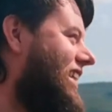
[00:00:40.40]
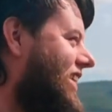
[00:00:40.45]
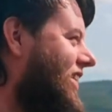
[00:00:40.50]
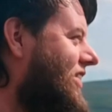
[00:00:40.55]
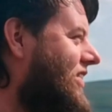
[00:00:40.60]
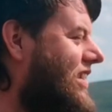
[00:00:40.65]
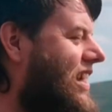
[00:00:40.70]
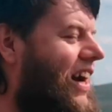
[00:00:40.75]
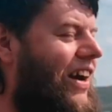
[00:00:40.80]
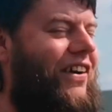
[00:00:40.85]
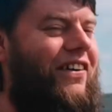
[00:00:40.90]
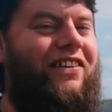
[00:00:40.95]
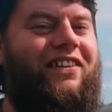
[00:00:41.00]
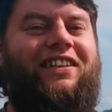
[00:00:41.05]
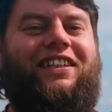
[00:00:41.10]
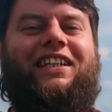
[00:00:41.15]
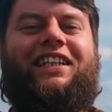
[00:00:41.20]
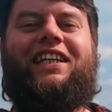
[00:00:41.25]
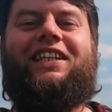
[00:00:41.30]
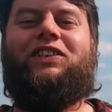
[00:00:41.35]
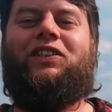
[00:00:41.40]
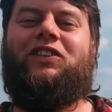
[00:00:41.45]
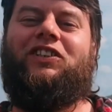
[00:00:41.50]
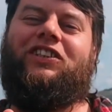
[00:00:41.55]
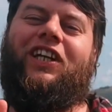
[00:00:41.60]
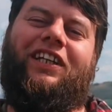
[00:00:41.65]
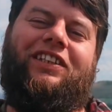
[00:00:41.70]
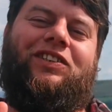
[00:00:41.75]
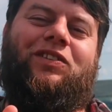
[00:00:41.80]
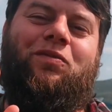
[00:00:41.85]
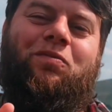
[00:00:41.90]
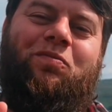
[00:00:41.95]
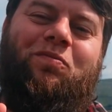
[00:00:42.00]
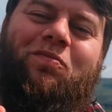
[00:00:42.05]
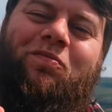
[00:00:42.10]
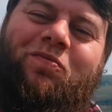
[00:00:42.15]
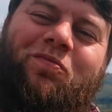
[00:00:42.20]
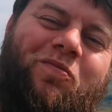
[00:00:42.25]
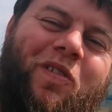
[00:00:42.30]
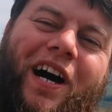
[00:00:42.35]
you know that there's just
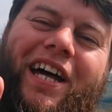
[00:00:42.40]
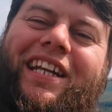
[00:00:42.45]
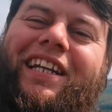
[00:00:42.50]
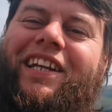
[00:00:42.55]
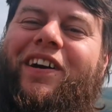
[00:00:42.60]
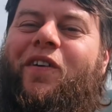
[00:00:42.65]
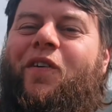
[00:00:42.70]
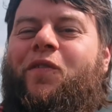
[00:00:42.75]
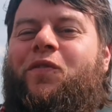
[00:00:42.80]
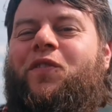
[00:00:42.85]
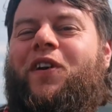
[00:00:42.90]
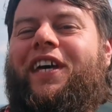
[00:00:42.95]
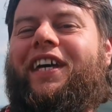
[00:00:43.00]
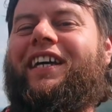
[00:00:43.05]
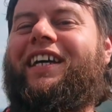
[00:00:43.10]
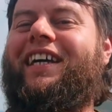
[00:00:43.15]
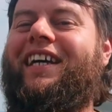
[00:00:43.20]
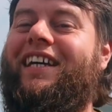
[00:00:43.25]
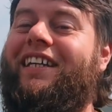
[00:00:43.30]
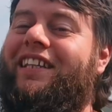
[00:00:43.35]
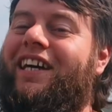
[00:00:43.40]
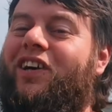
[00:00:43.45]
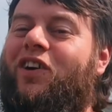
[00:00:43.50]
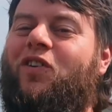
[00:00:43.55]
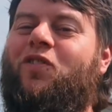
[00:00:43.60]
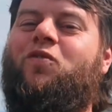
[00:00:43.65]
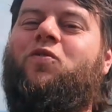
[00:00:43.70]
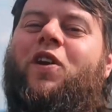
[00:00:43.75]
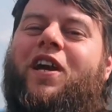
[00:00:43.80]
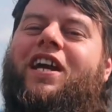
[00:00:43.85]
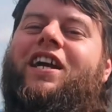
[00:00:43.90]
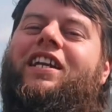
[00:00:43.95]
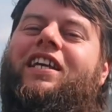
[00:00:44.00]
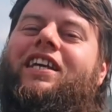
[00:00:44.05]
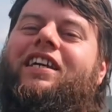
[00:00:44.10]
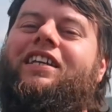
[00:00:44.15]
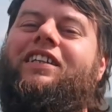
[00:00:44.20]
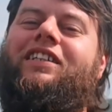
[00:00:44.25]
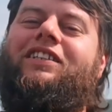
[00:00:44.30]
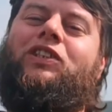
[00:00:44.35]
one little thing that can
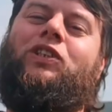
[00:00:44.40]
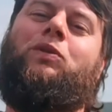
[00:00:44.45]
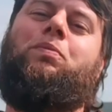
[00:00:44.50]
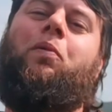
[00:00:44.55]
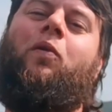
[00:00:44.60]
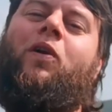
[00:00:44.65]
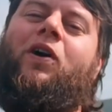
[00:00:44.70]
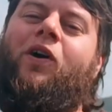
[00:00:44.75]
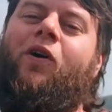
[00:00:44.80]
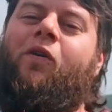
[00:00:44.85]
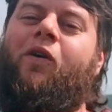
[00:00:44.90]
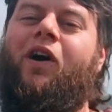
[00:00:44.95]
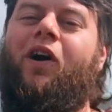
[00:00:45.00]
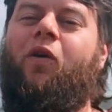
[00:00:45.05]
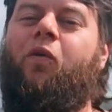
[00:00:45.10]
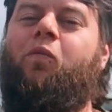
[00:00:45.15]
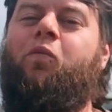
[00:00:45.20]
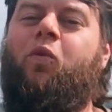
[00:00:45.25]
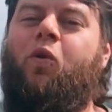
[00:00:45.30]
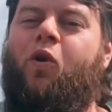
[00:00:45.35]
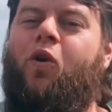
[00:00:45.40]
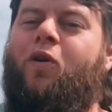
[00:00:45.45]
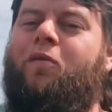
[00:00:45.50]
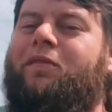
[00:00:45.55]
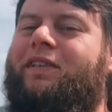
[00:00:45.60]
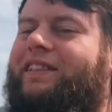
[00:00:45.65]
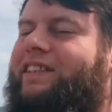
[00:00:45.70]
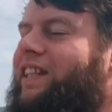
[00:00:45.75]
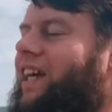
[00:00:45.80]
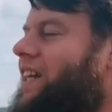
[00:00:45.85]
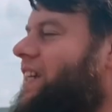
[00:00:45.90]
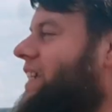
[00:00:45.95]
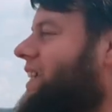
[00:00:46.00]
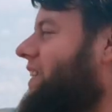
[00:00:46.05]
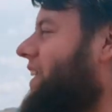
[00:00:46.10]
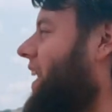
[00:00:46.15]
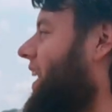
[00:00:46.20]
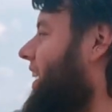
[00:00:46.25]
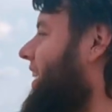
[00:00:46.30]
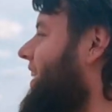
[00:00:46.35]
really spoil a warm sunny
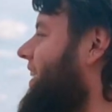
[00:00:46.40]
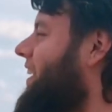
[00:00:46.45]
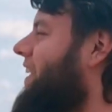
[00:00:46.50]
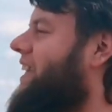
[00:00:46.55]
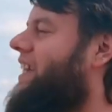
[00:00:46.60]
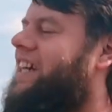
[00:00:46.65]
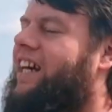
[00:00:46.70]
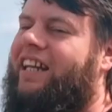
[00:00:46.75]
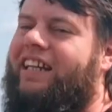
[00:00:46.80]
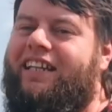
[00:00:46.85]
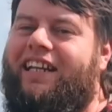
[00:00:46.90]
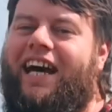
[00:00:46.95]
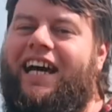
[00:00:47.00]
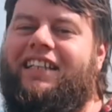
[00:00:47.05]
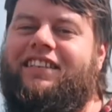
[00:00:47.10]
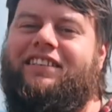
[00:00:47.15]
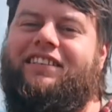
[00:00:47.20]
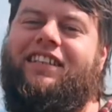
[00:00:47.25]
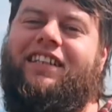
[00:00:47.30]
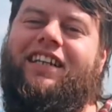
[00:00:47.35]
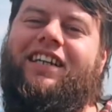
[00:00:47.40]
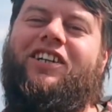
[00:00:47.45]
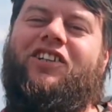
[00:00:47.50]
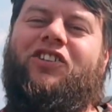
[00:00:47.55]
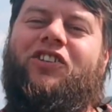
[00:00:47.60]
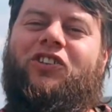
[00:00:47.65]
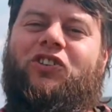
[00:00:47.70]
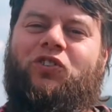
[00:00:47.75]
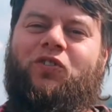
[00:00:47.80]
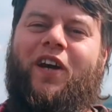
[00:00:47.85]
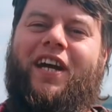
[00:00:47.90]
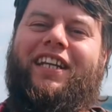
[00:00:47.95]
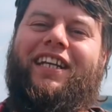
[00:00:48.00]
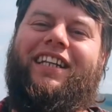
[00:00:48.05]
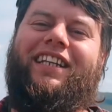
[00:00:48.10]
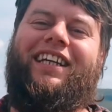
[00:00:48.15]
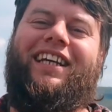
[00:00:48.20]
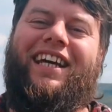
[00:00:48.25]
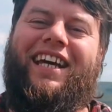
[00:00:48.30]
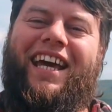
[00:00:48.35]
day, and that's the
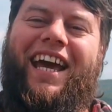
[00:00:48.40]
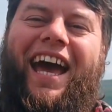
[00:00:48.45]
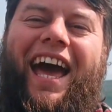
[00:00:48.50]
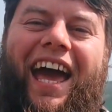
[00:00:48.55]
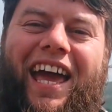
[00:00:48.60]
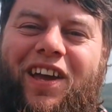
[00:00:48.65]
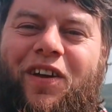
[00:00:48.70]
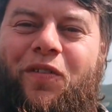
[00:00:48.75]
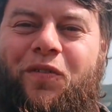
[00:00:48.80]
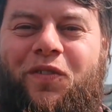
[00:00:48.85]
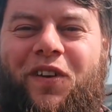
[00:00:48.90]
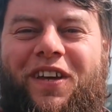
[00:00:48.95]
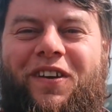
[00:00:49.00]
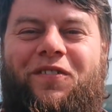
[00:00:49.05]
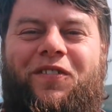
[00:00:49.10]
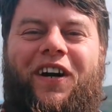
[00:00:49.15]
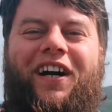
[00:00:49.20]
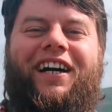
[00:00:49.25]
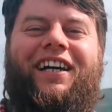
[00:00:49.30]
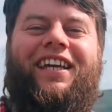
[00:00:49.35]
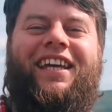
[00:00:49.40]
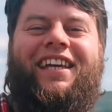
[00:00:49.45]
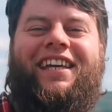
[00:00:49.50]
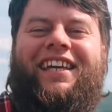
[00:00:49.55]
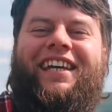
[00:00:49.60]
dreaded hay fever.